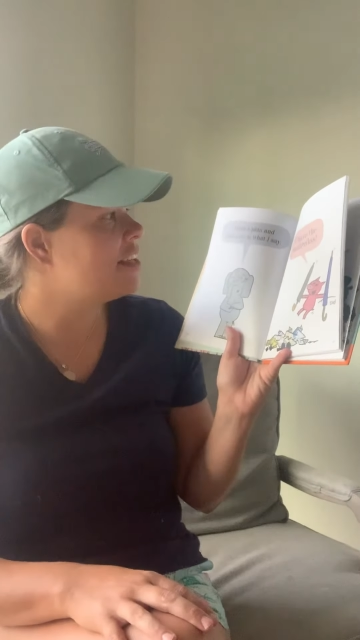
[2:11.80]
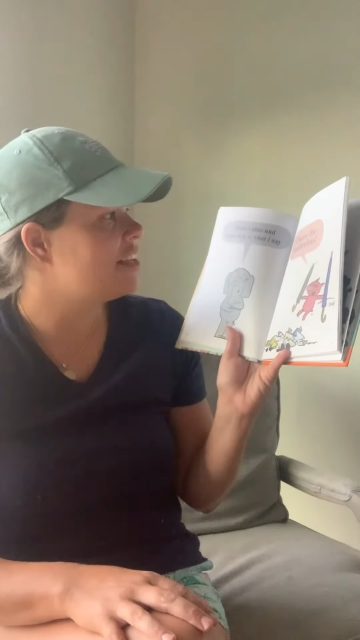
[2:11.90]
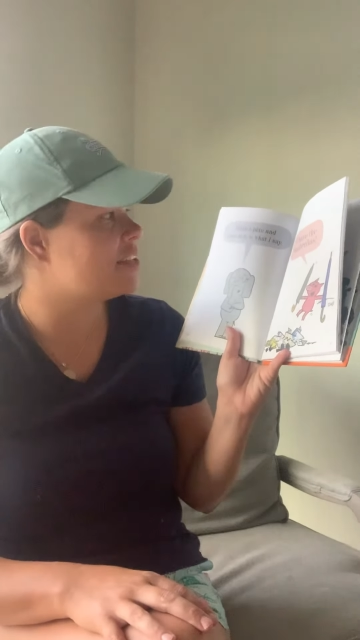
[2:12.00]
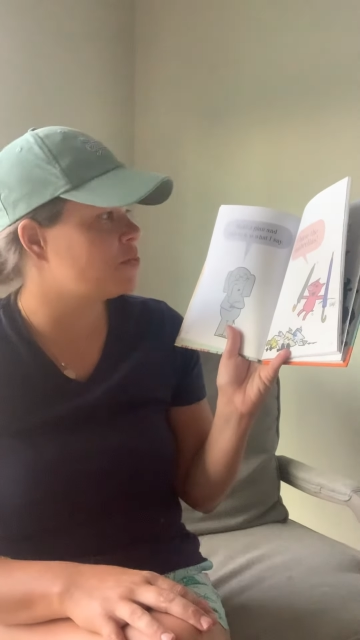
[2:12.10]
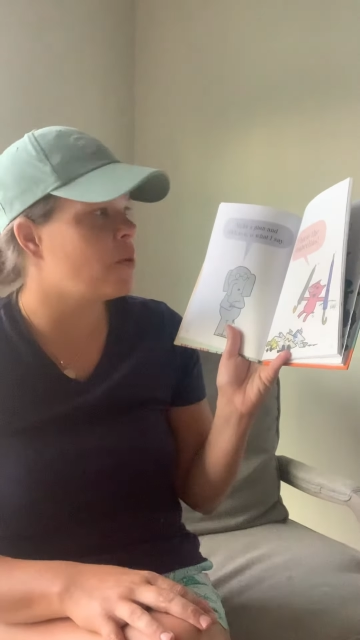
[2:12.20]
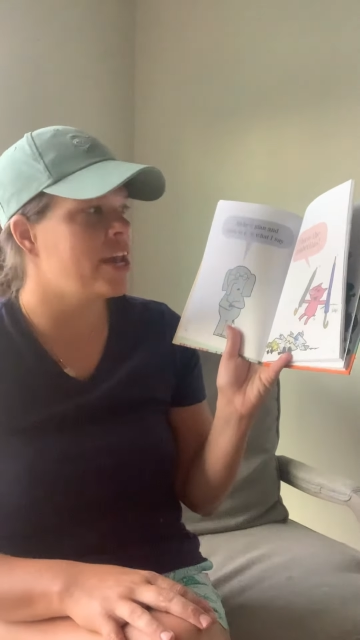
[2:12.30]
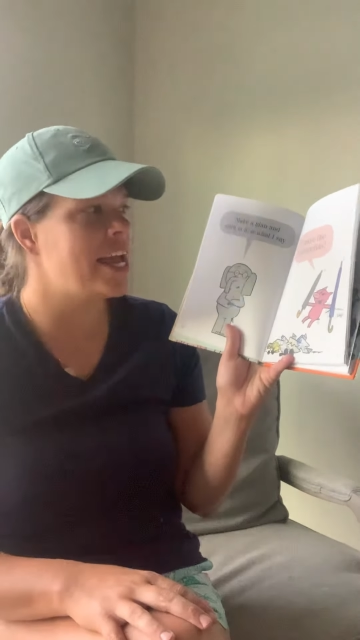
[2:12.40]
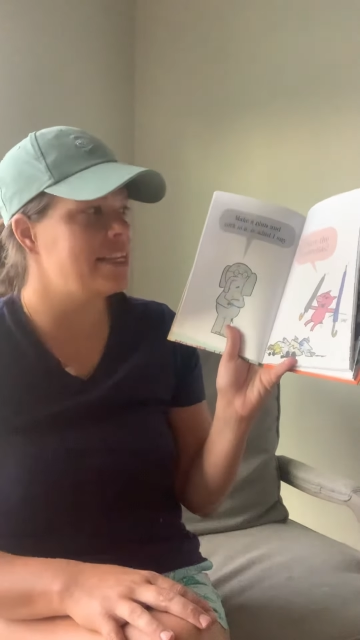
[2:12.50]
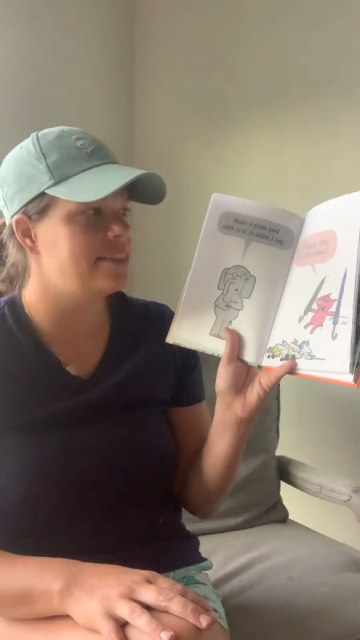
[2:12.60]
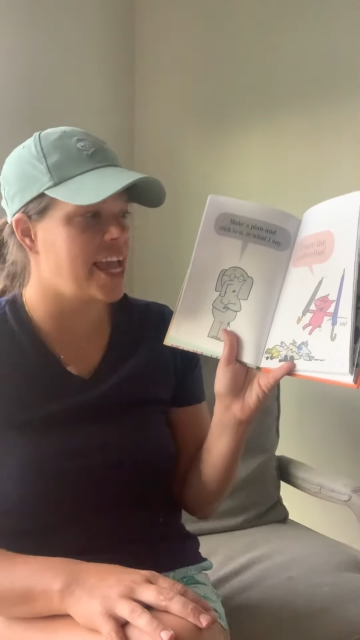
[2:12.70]
is what
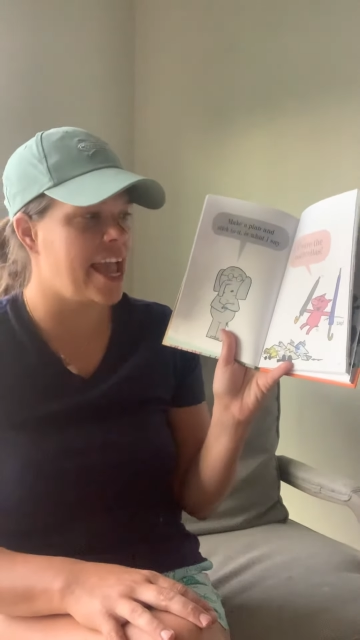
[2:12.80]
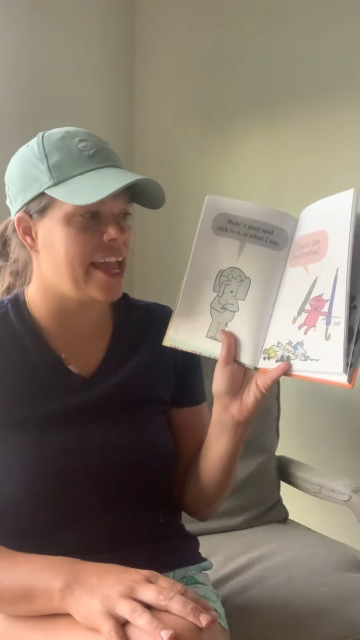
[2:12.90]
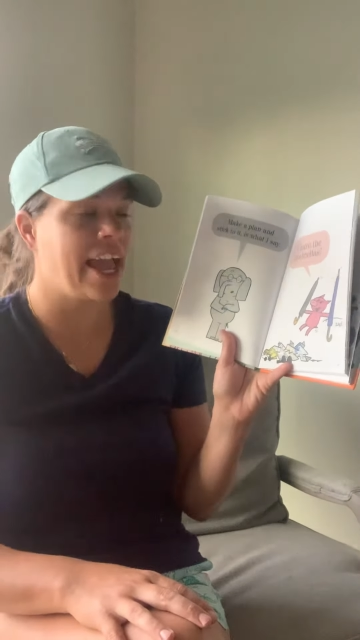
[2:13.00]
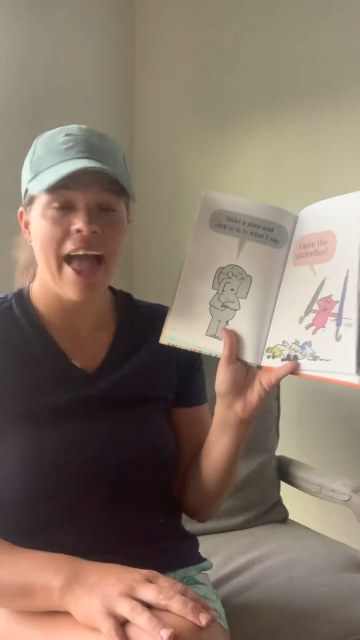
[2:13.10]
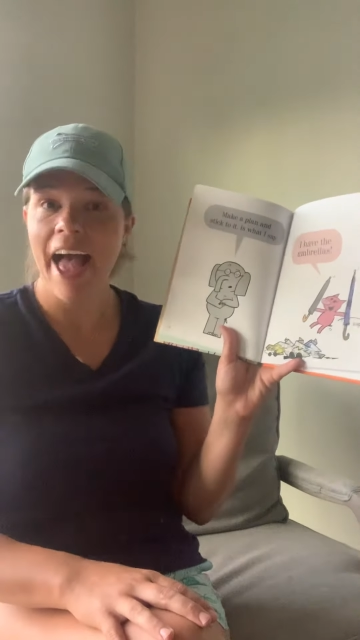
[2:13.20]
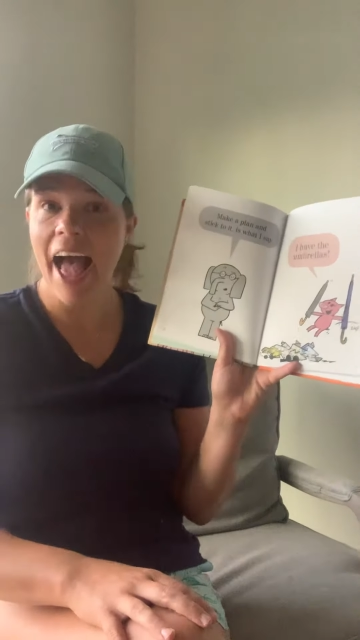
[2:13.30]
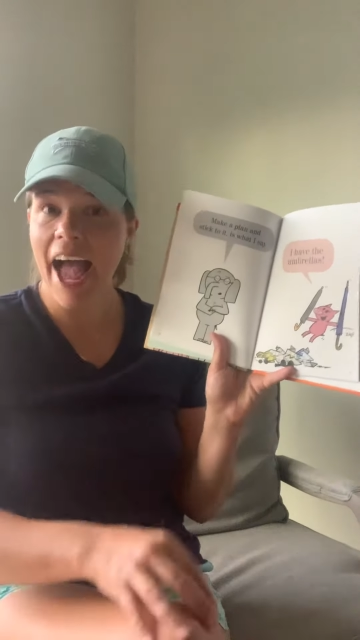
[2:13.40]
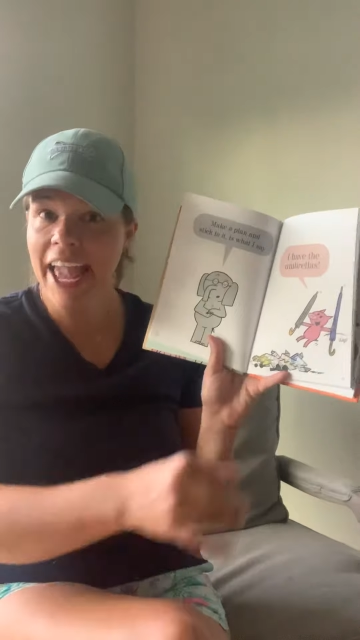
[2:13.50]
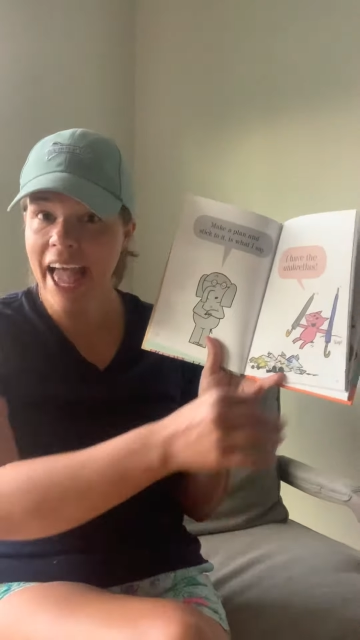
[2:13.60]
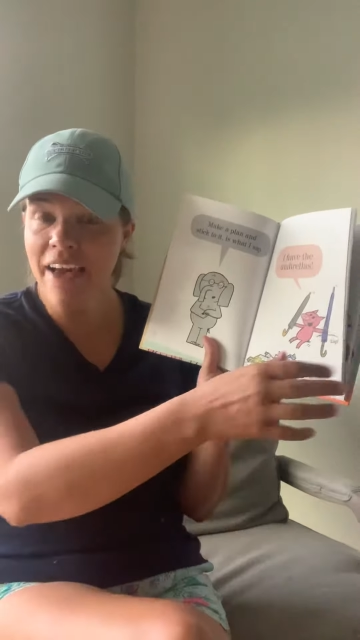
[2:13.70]
I say.
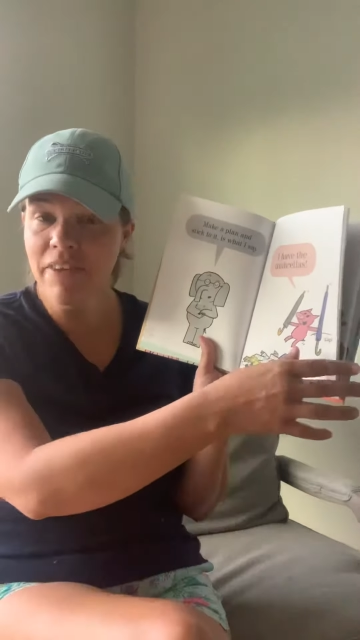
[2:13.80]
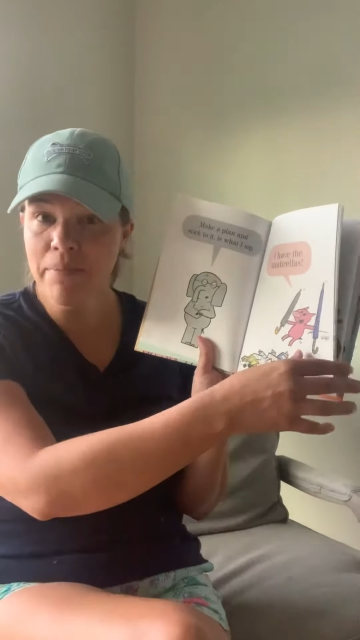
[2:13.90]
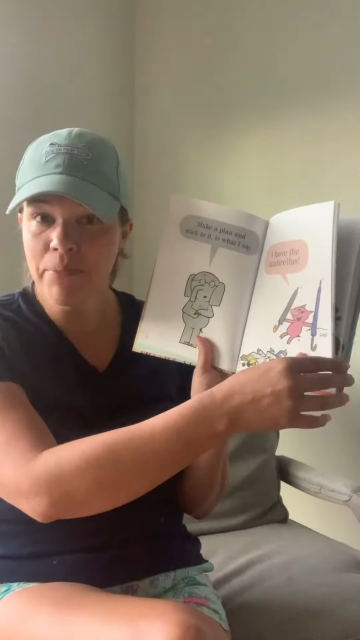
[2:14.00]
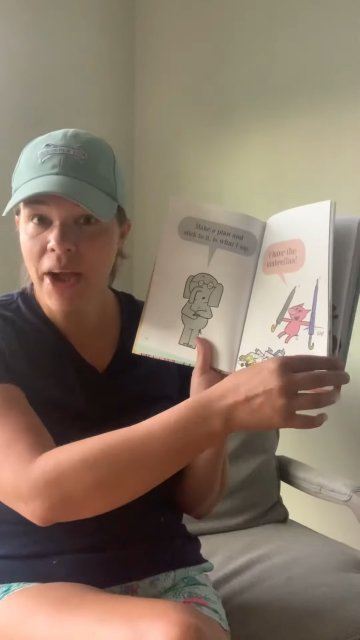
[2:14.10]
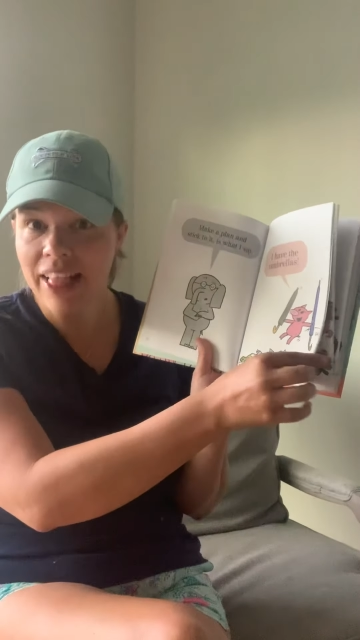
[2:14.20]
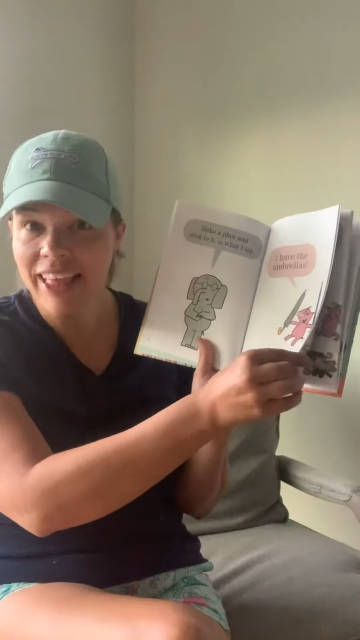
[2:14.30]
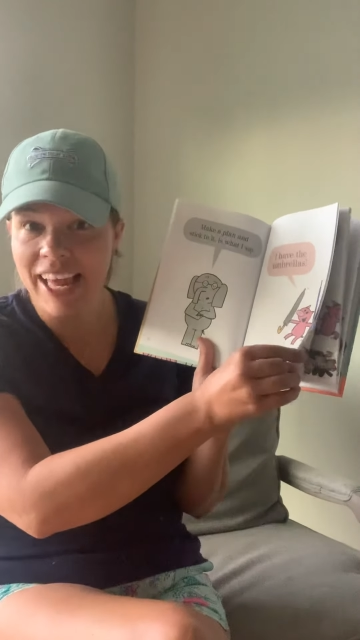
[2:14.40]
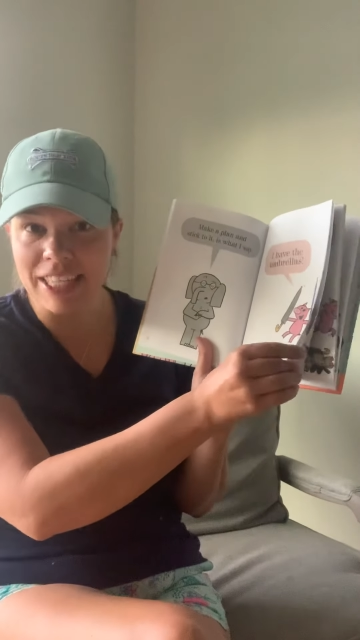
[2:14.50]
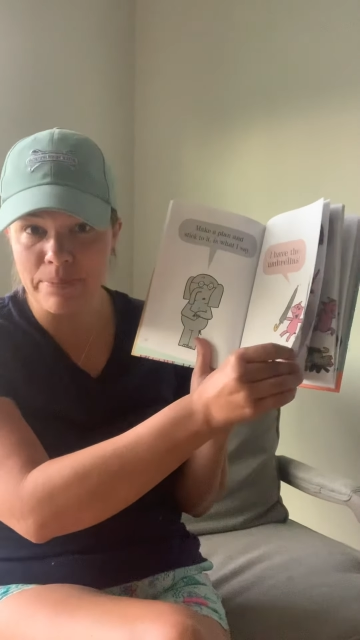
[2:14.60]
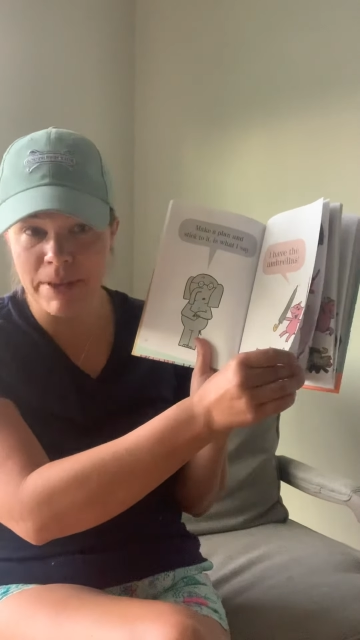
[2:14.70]
I have
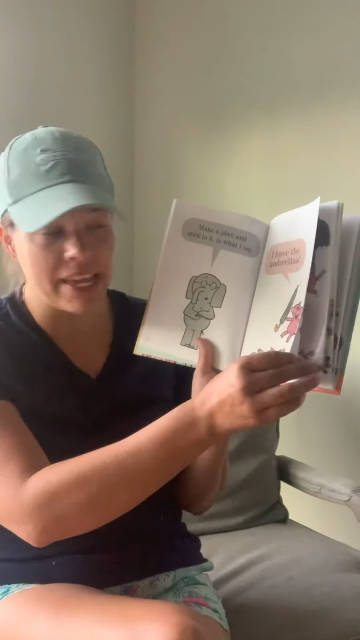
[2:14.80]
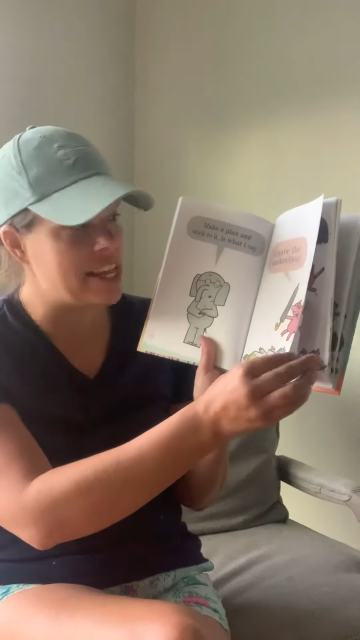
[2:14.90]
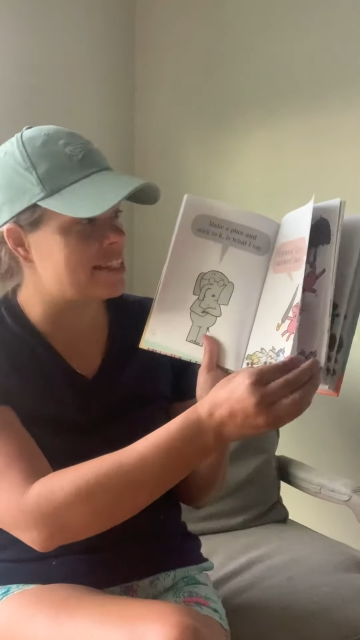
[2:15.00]
umbrellas, Peggy